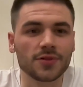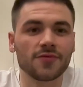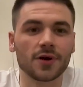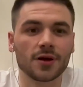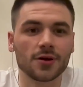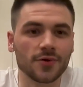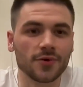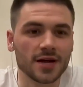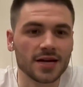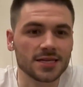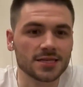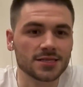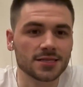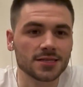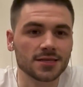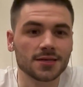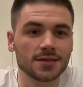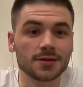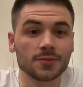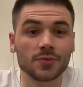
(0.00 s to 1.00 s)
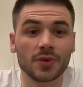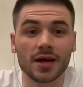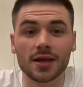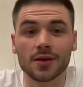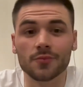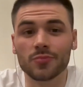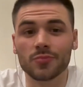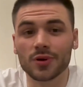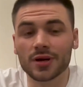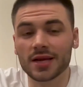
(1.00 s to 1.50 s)
with fundraising
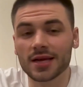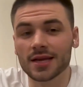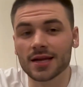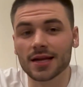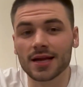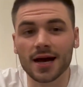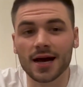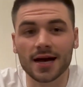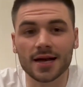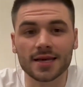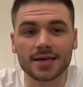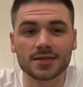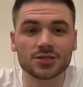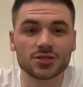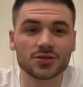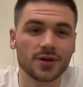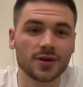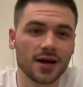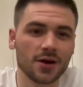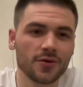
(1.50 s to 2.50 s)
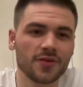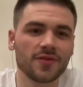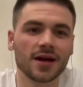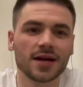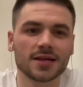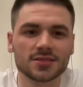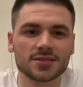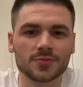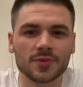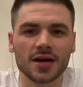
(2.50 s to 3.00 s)
and bringing a guy in. So now we've
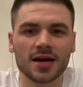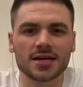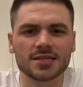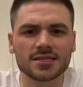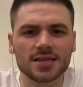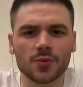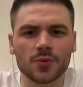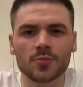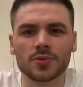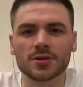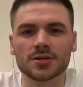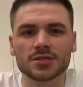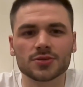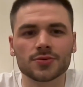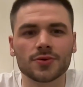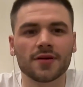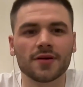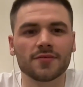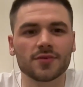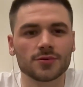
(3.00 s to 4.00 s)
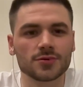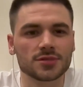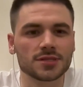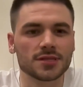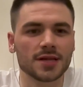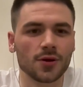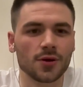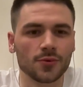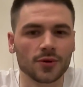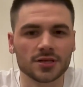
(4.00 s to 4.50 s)
got some guys helping us who have
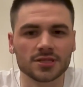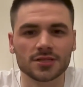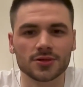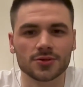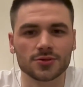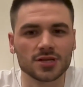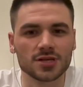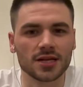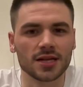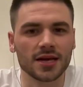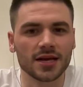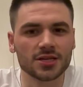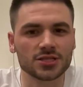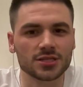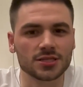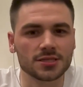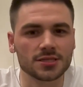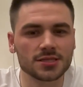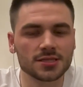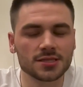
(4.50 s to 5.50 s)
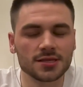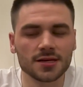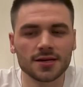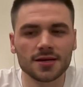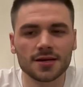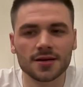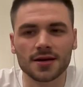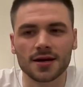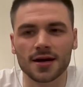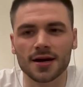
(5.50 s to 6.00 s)
those networks and those connections.
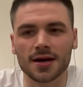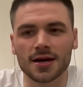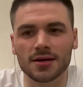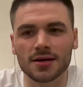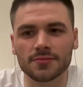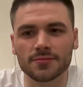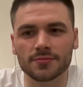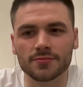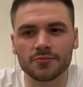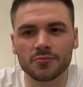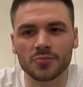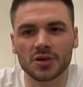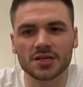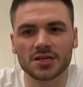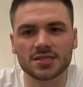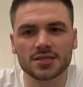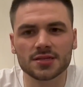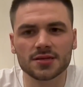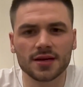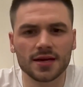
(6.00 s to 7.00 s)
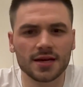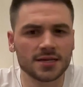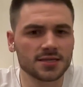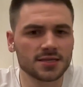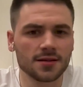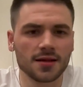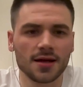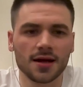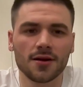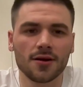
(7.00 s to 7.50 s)
Um, but it's
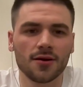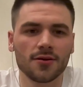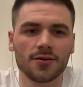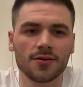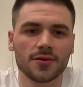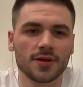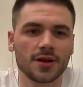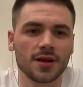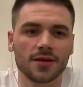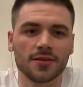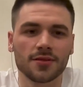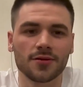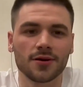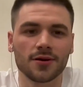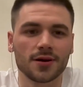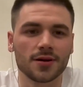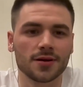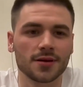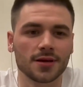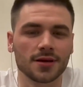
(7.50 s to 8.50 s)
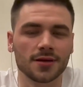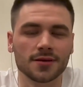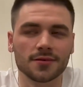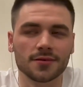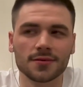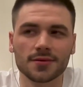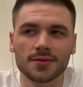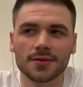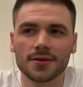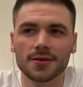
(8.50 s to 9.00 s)
it's a lot harder than I thought,
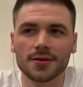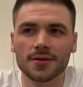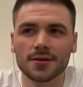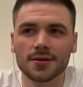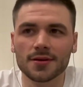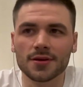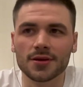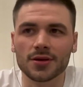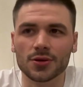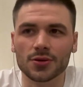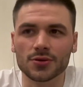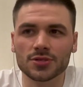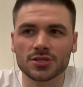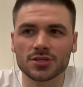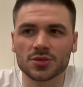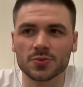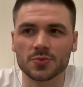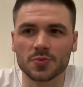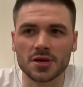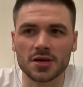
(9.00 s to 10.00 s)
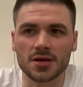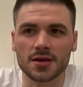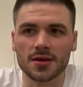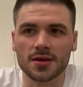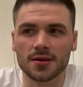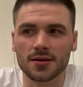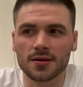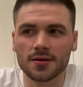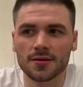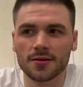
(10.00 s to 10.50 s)
and you know, just to
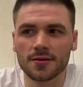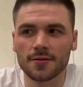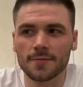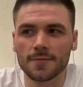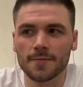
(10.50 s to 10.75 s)
be